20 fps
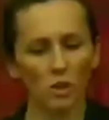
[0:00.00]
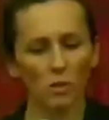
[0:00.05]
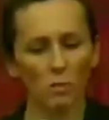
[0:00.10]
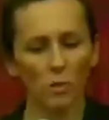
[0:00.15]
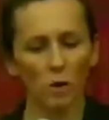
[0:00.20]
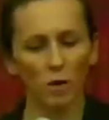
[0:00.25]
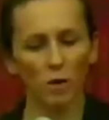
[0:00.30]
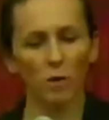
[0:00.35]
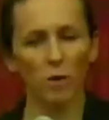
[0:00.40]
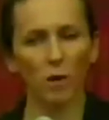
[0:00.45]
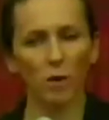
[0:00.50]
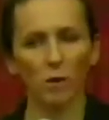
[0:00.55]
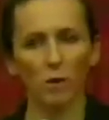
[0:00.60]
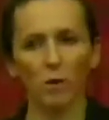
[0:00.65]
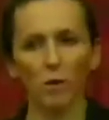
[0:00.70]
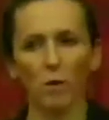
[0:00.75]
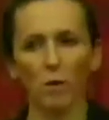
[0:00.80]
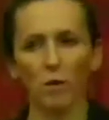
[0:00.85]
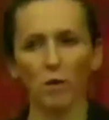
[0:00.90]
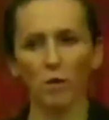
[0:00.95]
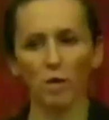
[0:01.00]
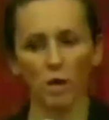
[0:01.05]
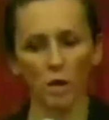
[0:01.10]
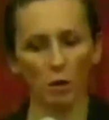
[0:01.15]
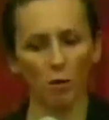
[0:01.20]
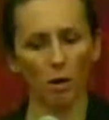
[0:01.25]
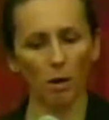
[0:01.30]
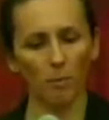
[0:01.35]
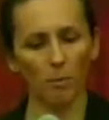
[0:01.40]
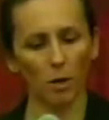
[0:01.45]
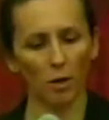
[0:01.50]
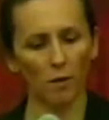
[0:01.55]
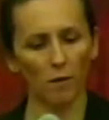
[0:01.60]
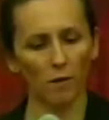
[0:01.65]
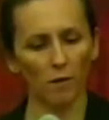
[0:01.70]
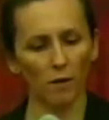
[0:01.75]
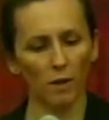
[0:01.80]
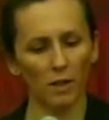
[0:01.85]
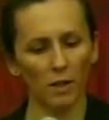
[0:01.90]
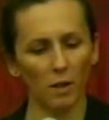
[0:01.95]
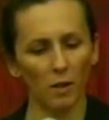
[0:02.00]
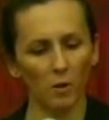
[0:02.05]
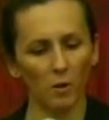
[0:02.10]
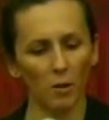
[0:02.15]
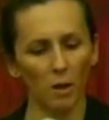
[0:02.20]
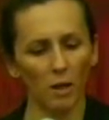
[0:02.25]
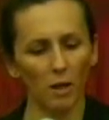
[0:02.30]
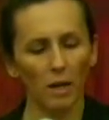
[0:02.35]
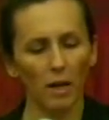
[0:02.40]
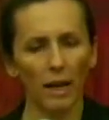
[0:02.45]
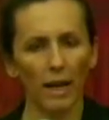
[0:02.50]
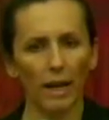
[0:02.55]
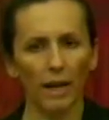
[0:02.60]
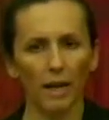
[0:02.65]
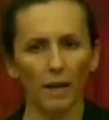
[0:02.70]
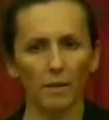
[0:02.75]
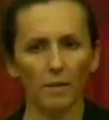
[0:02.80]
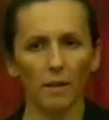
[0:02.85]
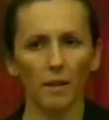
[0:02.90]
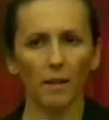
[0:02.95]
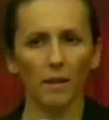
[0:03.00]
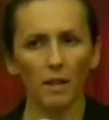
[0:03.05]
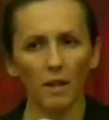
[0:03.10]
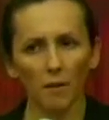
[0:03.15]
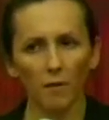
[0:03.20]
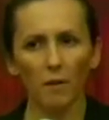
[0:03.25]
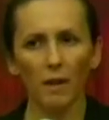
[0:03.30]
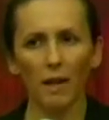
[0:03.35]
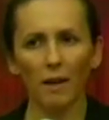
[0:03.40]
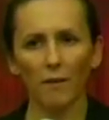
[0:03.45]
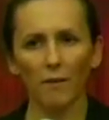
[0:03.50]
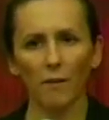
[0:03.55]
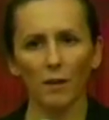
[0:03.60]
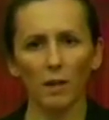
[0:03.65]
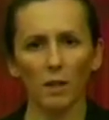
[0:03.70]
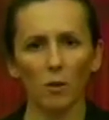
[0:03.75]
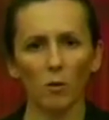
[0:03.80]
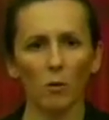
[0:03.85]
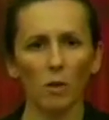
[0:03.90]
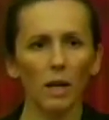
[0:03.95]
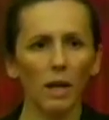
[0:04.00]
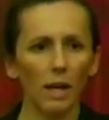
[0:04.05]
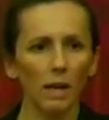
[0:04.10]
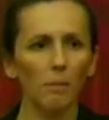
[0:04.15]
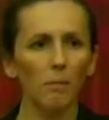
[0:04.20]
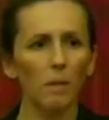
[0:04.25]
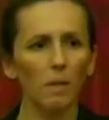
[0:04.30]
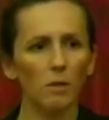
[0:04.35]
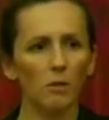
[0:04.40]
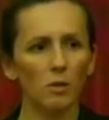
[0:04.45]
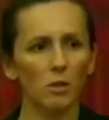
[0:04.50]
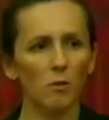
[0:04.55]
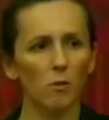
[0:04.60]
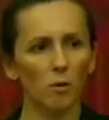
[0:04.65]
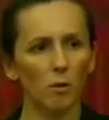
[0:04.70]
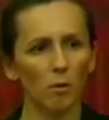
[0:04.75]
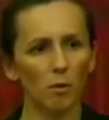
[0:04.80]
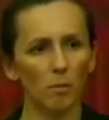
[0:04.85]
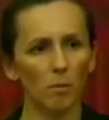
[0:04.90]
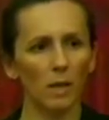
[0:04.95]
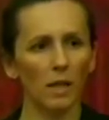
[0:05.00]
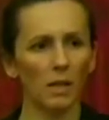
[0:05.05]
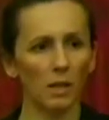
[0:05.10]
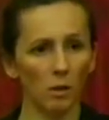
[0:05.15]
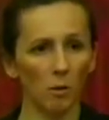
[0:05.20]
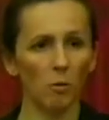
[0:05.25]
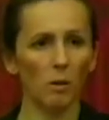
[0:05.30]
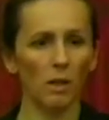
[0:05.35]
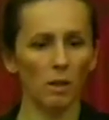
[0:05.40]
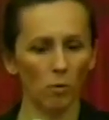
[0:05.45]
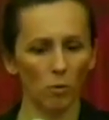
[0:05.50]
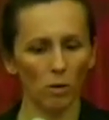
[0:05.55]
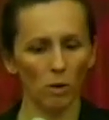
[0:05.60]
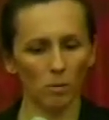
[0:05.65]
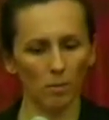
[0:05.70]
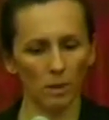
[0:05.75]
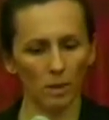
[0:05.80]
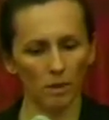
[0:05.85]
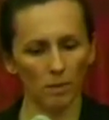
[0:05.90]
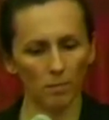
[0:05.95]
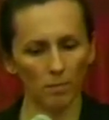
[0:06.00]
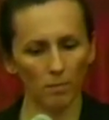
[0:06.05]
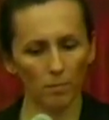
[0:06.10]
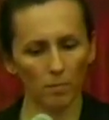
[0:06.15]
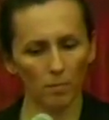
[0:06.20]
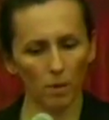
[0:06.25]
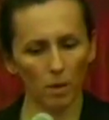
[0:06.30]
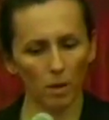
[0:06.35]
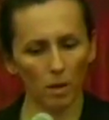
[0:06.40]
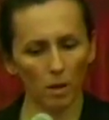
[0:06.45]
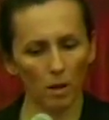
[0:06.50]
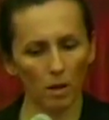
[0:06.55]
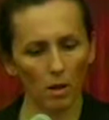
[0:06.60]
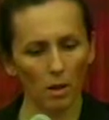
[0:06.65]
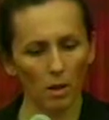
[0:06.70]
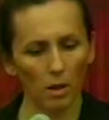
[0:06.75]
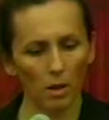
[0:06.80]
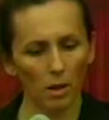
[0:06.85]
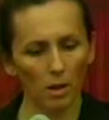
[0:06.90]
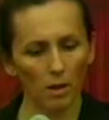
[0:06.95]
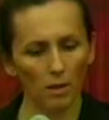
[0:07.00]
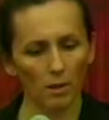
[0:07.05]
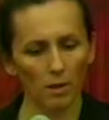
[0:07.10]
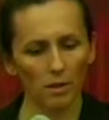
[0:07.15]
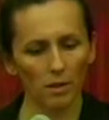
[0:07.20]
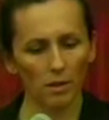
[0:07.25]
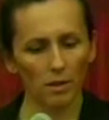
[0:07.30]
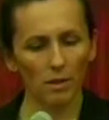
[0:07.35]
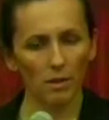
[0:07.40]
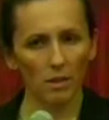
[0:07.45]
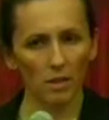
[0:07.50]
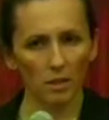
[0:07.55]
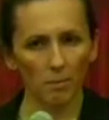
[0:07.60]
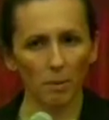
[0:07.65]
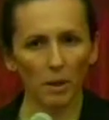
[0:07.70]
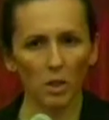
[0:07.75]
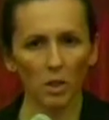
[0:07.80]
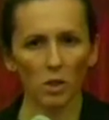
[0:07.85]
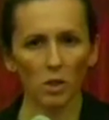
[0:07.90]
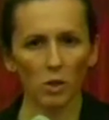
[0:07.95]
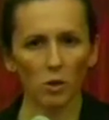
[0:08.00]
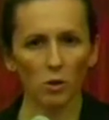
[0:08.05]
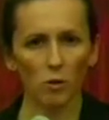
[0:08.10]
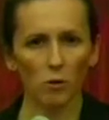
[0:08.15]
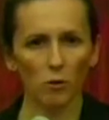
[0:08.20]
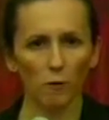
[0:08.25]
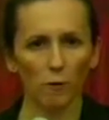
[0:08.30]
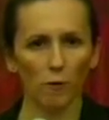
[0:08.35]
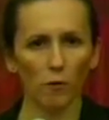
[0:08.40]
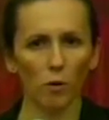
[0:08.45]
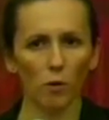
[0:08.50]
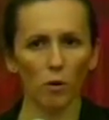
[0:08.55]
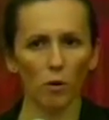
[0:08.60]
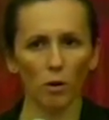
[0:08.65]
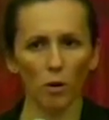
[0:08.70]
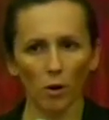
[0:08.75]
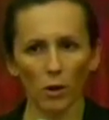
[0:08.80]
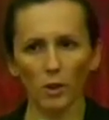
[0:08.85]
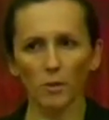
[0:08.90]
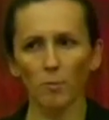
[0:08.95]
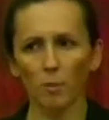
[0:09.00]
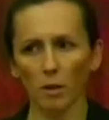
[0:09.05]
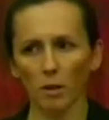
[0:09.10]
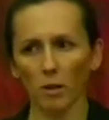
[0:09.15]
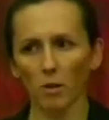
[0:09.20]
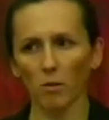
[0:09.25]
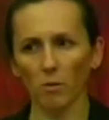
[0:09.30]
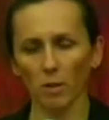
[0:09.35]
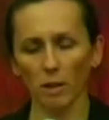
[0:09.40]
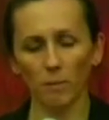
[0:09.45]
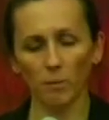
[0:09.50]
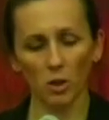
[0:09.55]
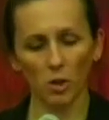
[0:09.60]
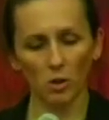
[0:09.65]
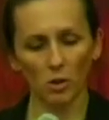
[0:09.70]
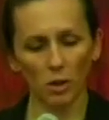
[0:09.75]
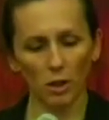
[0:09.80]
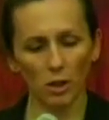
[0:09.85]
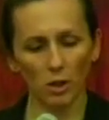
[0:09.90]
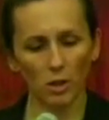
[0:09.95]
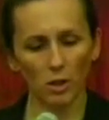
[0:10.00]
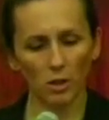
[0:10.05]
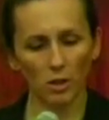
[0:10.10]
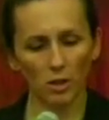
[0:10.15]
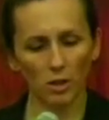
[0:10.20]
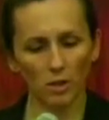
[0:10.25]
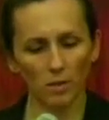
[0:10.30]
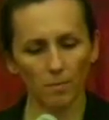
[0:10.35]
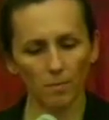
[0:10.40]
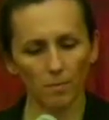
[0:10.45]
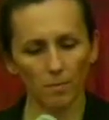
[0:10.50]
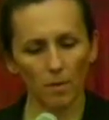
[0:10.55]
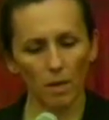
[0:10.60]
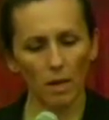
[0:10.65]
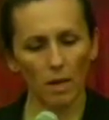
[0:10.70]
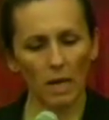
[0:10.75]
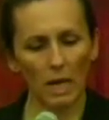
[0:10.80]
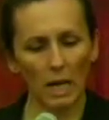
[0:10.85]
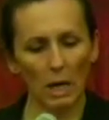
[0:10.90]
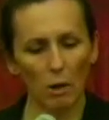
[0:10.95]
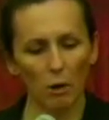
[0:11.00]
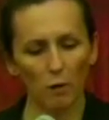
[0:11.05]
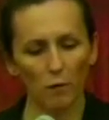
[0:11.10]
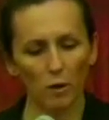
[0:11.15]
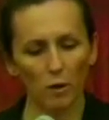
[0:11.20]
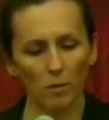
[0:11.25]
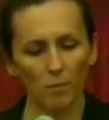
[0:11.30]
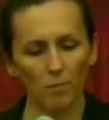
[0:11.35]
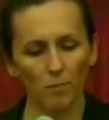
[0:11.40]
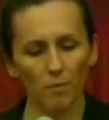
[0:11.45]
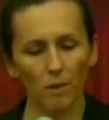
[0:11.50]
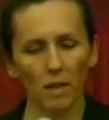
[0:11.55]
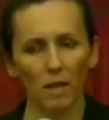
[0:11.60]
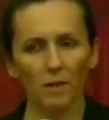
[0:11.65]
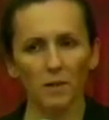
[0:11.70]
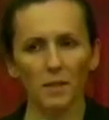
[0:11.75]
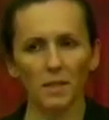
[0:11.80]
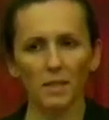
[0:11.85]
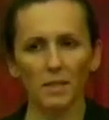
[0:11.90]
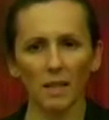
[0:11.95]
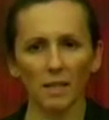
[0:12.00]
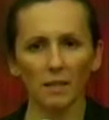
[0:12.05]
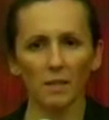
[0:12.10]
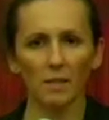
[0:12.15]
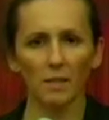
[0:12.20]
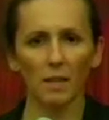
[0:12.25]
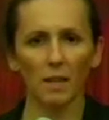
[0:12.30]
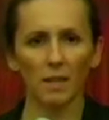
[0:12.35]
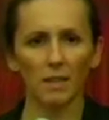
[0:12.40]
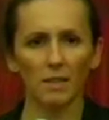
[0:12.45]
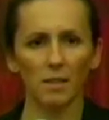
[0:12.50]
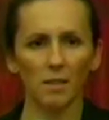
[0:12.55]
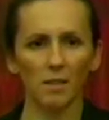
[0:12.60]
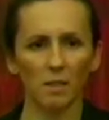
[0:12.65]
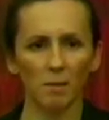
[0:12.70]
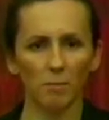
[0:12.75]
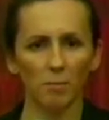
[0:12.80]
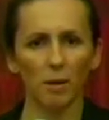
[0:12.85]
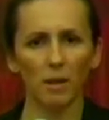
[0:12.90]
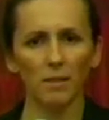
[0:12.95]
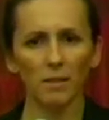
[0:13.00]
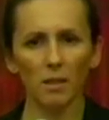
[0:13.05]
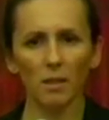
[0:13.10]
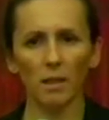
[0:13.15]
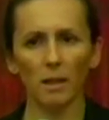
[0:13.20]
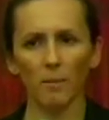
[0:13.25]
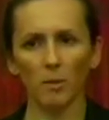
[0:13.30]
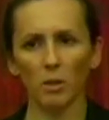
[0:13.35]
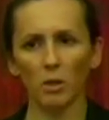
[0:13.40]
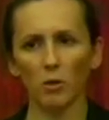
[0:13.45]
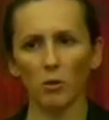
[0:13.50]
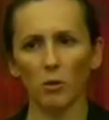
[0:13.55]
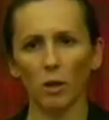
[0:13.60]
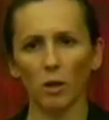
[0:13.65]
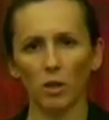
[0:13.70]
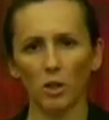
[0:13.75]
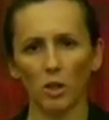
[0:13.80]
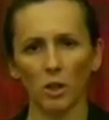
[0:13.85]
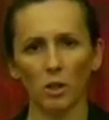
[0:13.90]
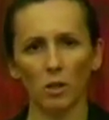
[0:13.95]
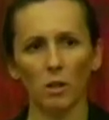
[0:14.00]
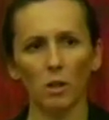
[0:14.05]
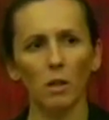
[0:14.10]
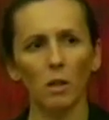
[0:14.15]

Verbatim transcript: whether or not you're going to show up on video, and that if that video can be used to incriminate you, it will be. This is especially true for large political demonstrations. However, if the state decides to suppress a demonstration,